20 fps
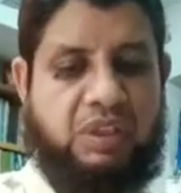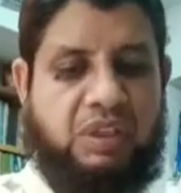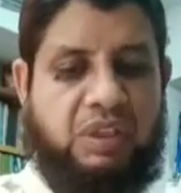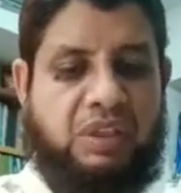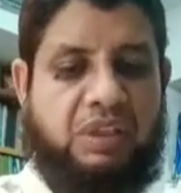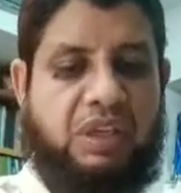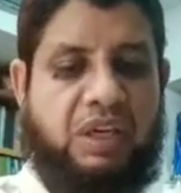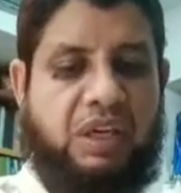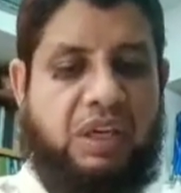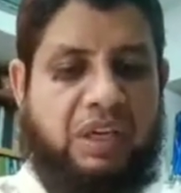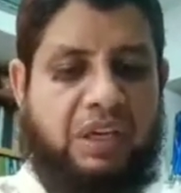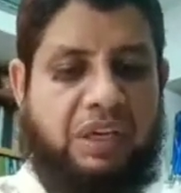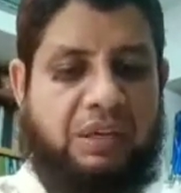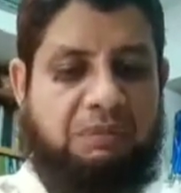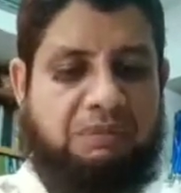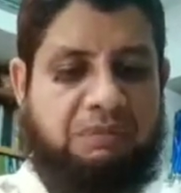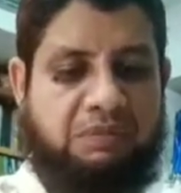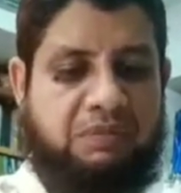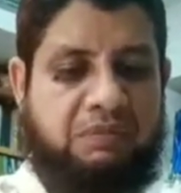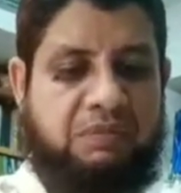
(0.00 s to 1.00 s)
Here
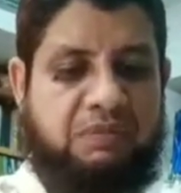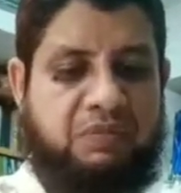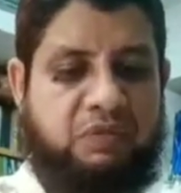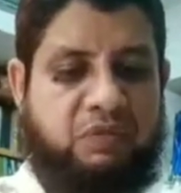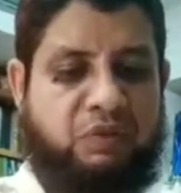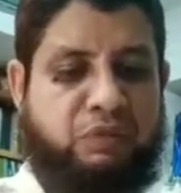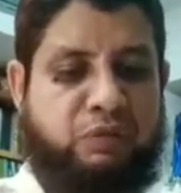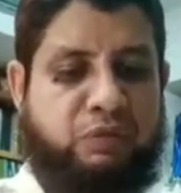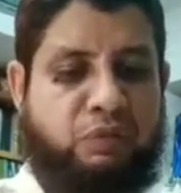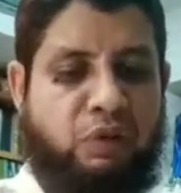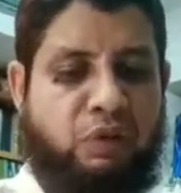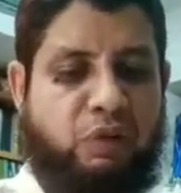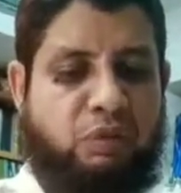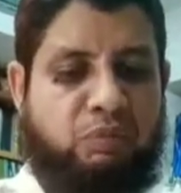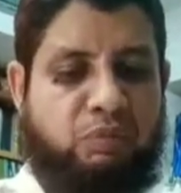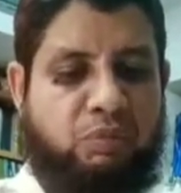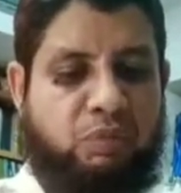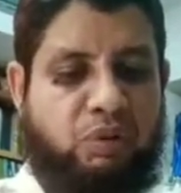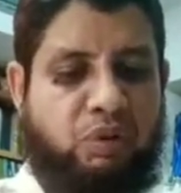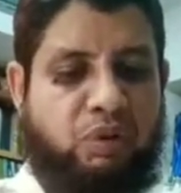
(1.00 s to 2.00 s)
are 4
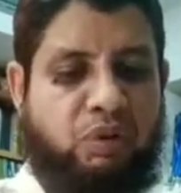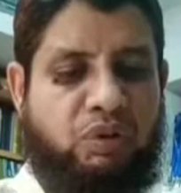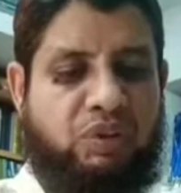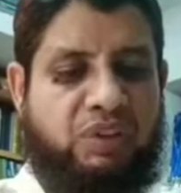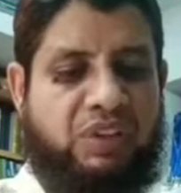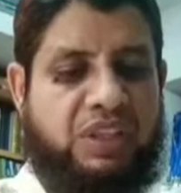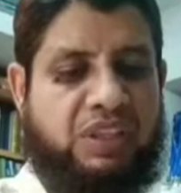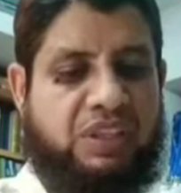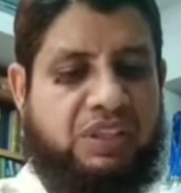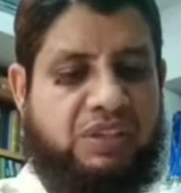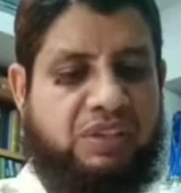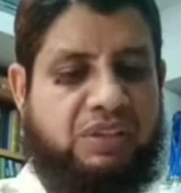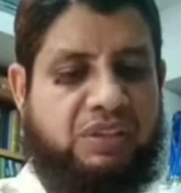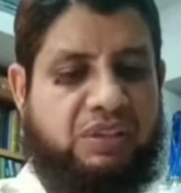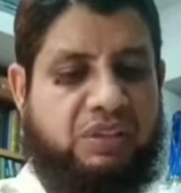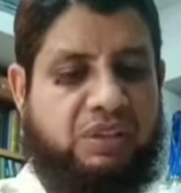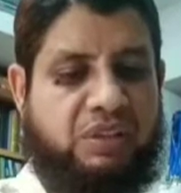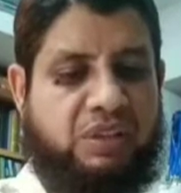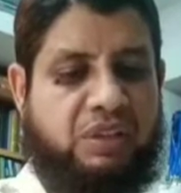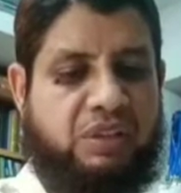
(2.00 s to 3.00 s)
more things
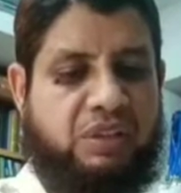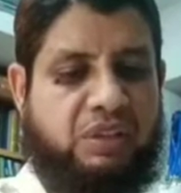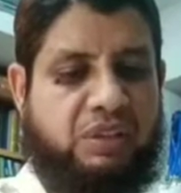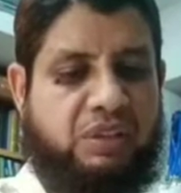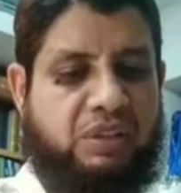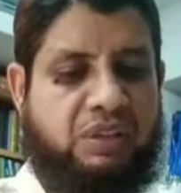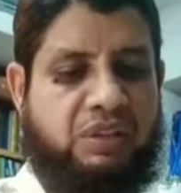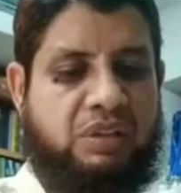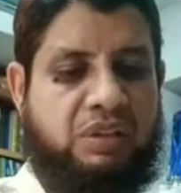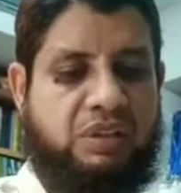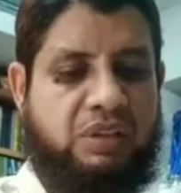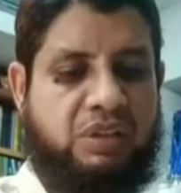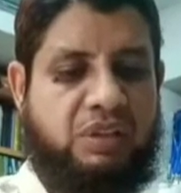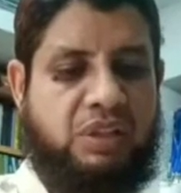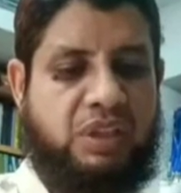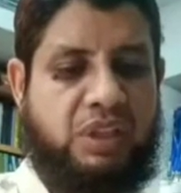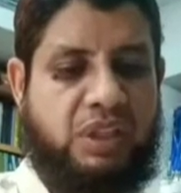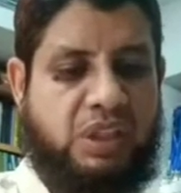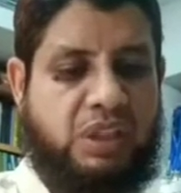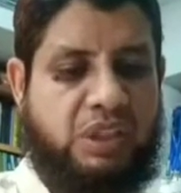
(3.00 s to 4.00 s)

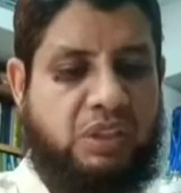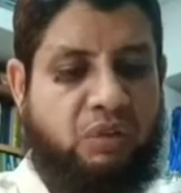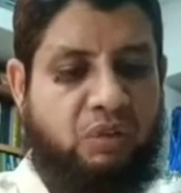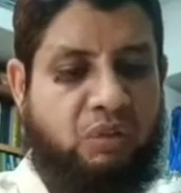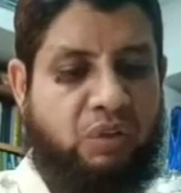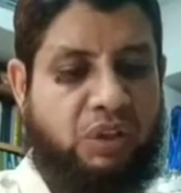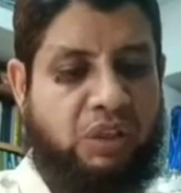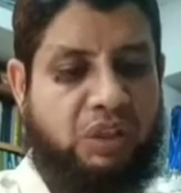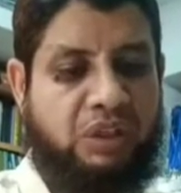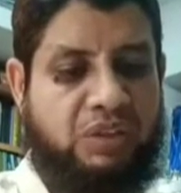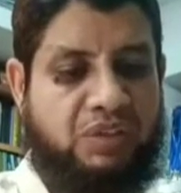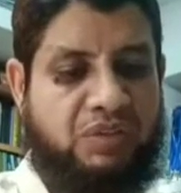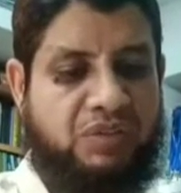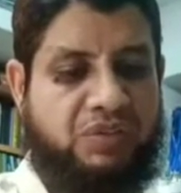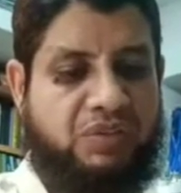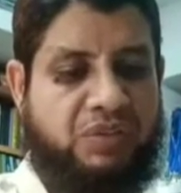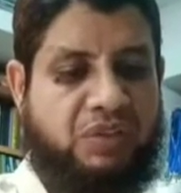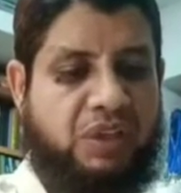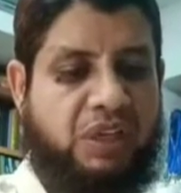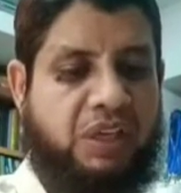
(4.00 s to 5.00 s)
you will
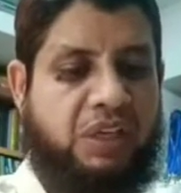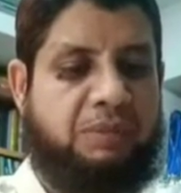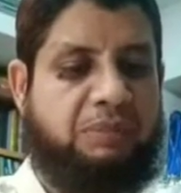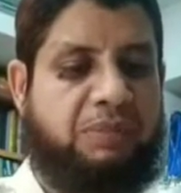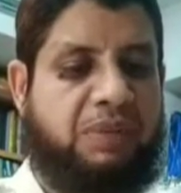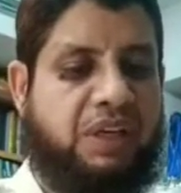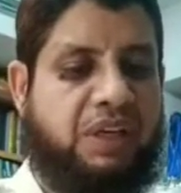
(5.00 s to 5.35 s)
save